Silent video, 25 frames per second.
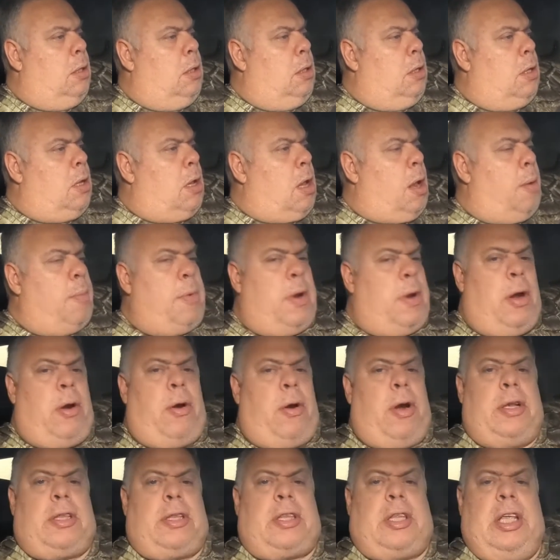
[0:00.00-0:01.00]
I'm
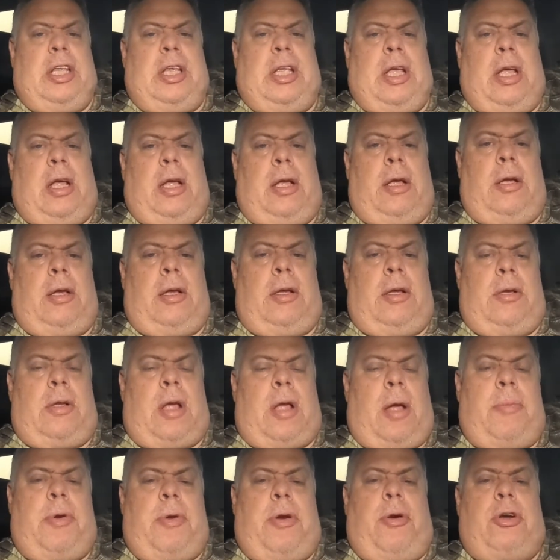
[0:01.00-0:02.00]
here
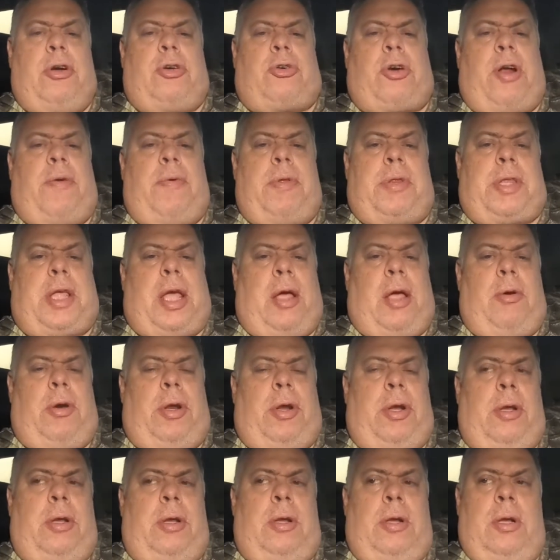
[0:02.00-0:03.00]
in Travis
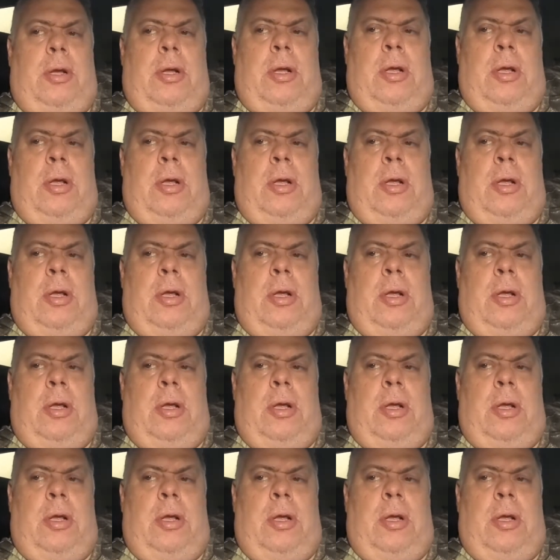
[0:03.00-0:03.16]
County,